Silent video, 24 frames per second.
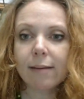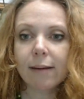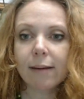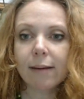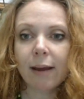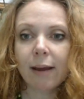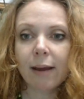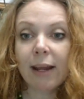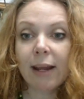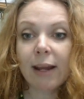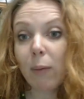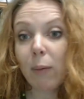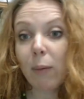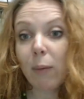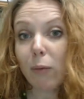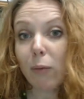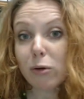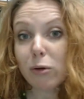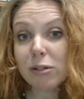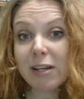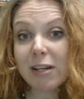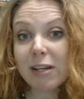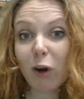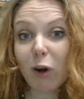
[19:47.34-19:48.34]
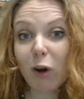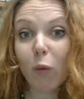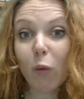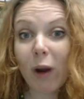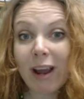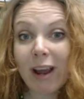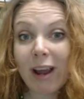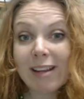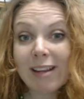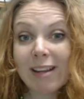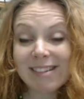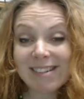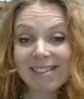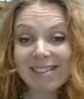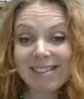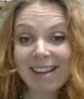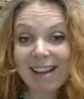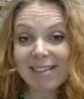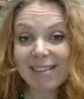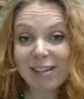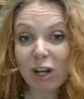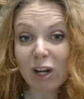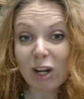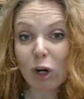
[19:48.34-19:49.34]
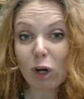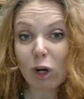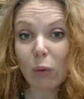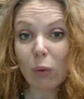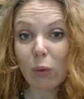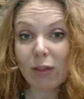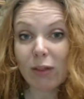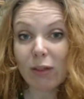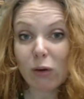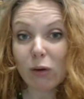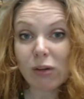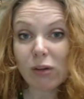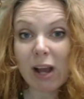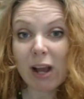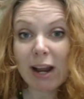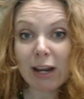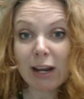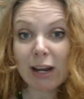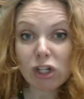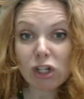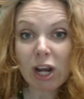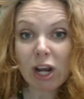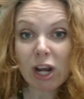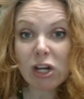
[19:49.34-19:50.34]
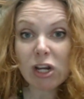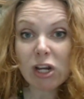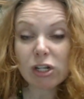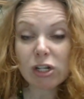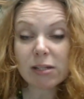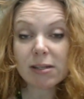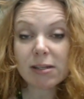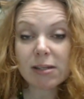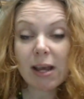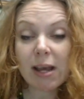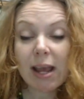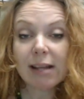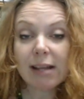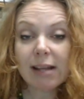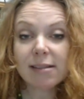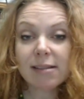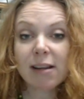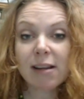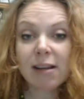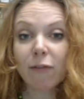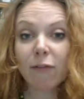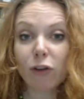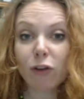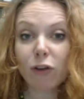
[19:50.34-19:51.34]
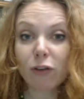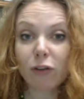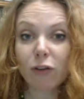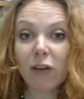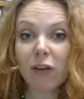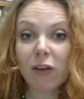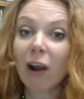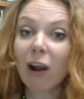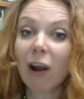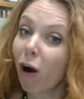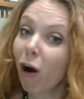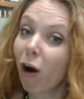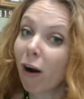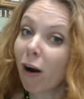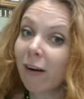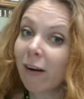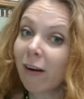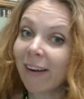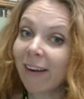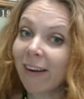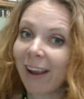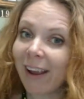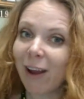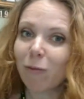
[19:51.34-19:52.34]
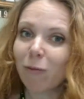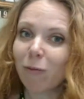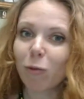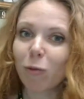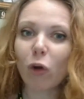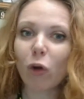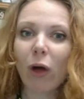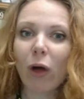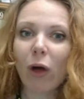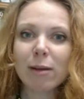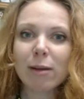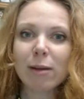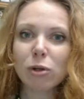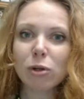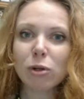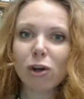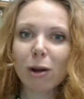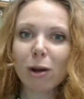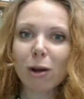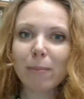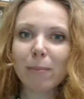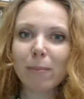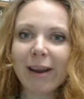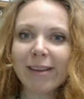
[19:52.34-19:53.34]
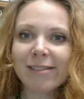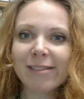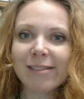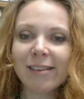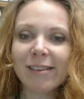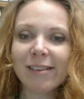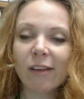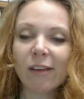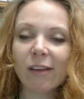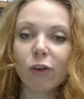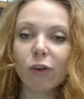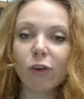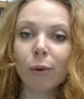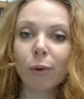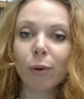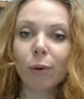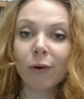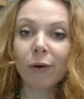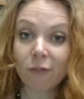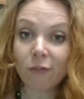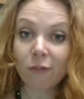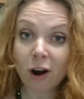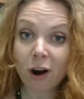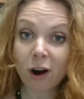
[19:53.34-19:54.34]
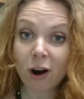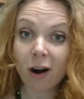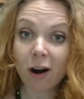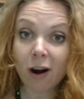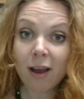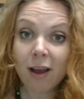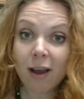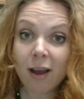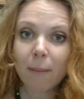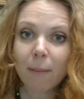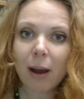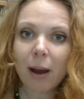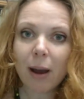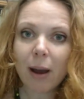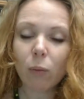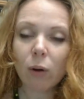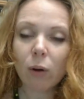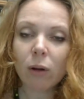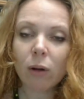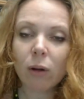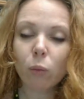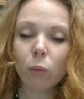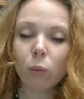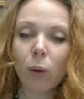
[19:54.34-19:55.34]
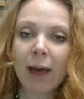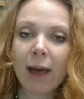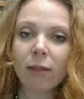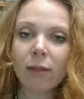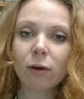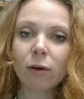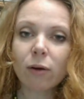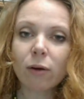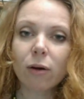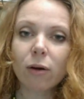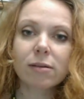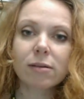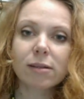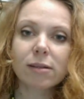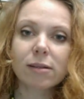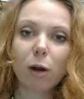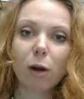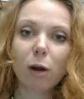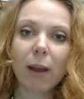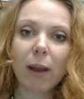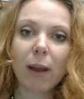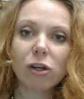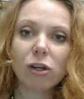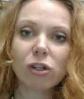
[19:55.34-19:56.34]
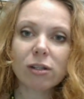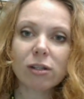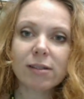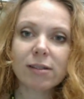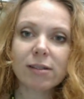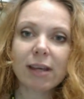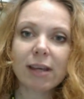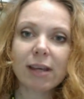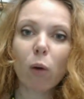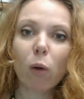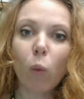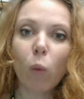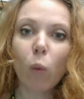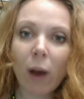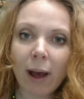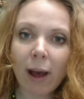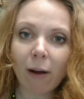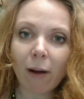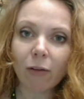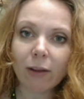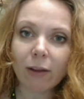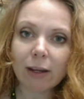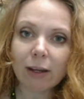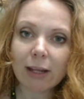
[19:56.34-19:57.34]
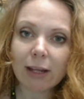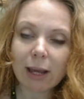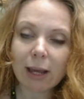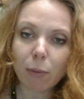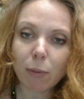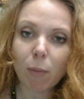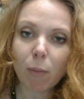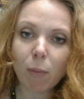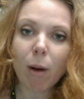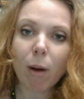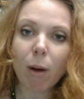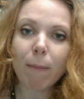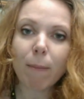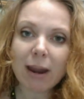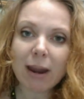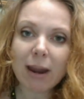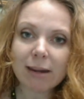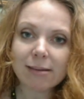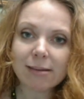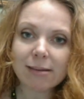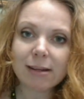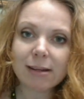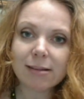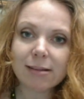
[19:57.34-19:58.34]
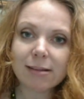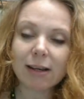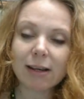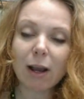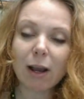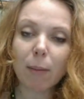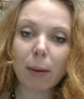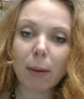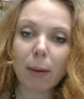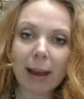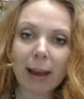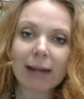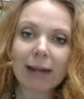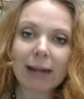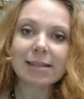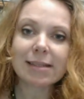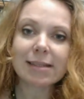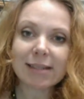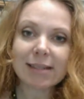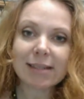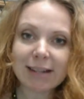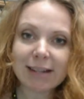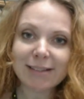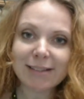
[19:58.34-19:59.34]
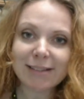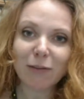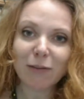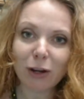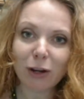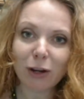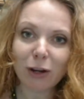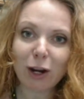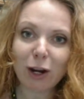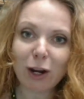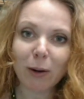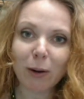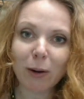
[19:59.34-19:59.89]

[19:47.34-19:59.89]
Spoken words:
Anyway, we're seeing great success here with those kind of changes. It's not for the faint-hearted, and we're glad to put you on medicine if you'd prefer. but we'd rather see our patients get well than keep them on medicines and coming back to see us every year.